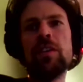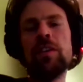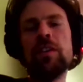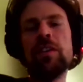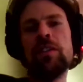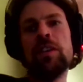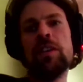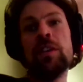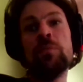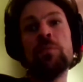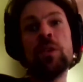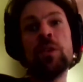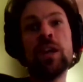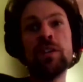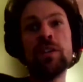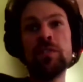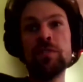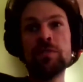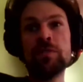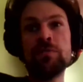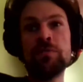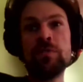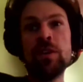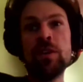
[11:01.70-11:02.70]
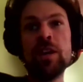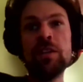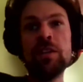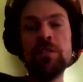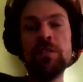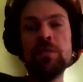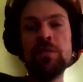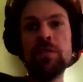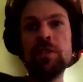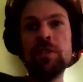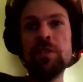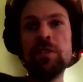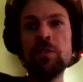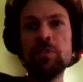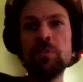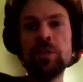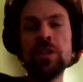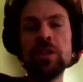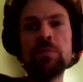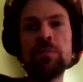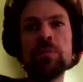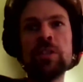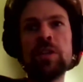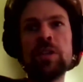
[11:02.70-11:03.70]
and they might use Rhino a little
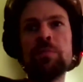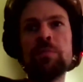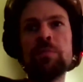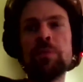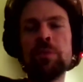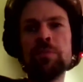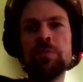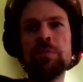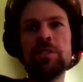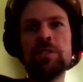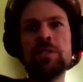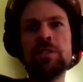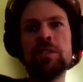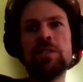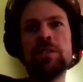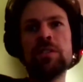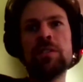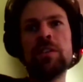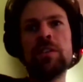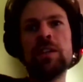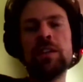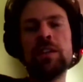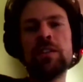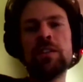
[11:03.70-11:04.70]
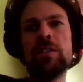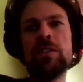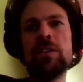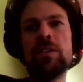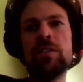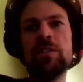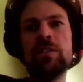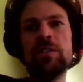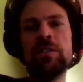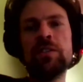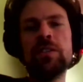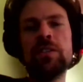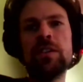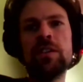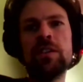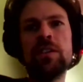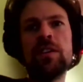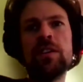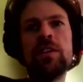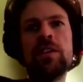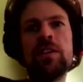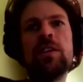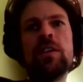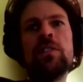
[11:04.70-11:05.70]
bit, but they probably don't know how to code.
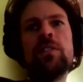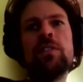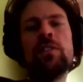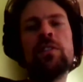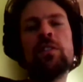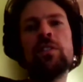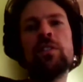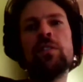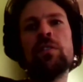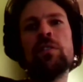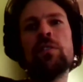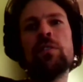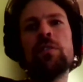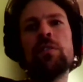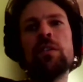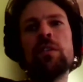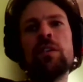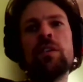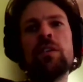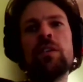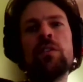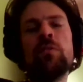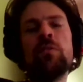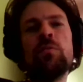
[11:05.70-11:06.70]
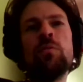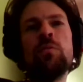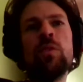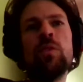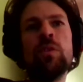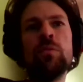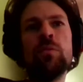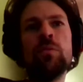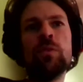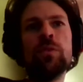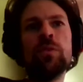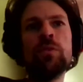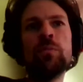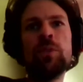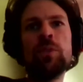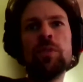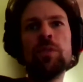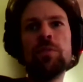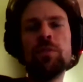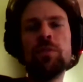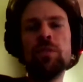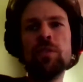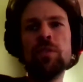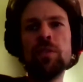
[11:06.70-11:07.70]
And so what we've spent
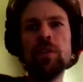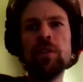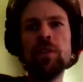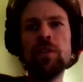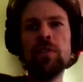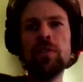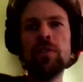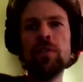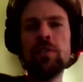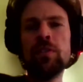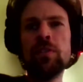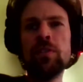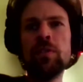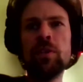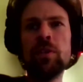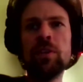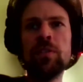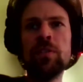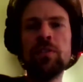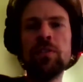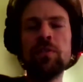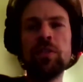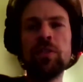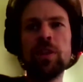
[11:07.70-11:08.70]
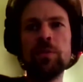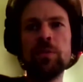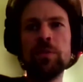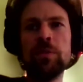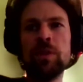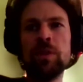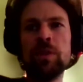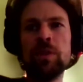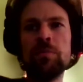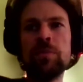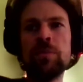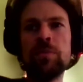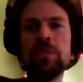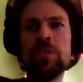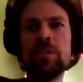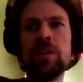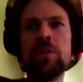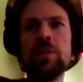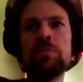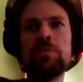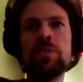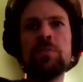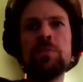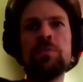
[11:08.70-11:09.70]
a few years doing is developing that
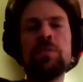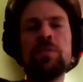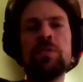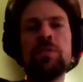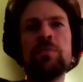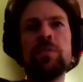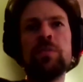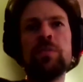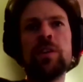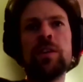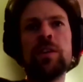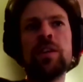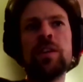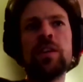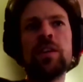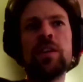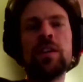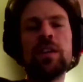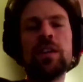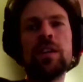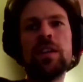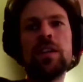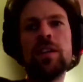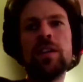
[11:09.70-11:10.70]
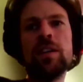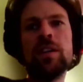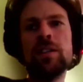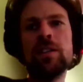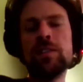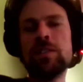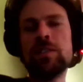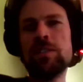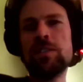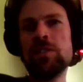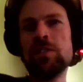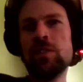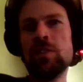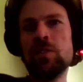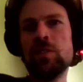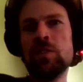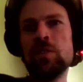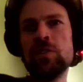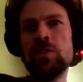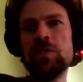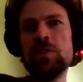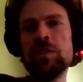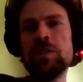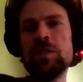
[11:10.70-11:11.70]
prototype to the point where it's
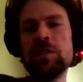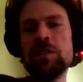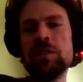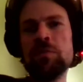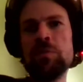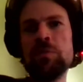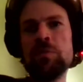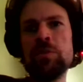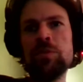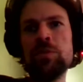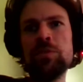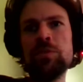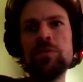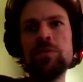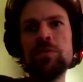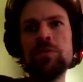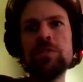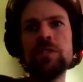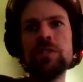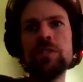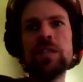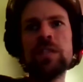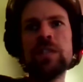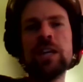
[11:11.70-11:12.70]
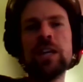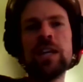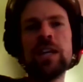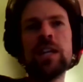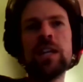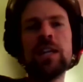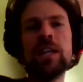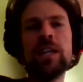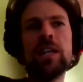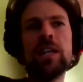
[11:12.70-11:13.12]
so simple to get